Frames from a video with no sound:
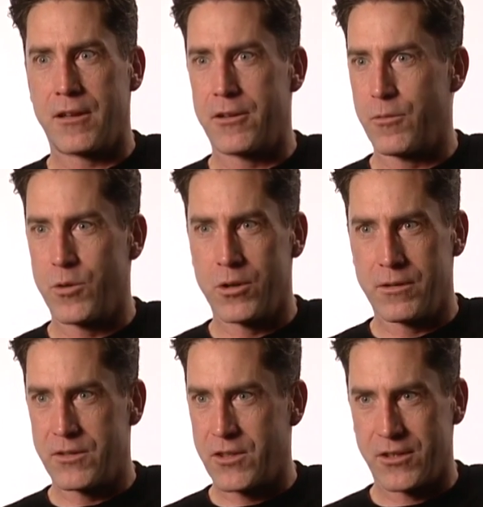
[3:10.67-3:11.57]
uttered a word
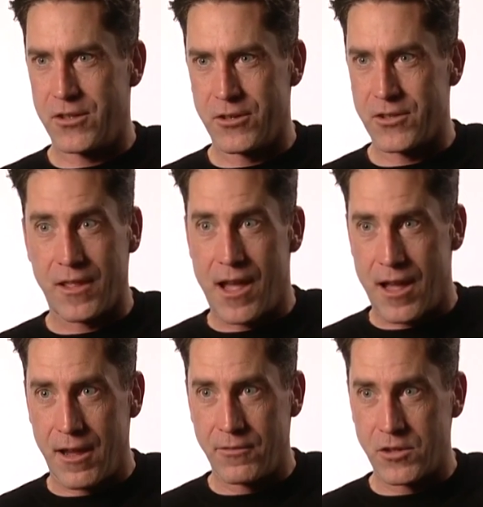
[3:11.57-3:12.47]
in six years alive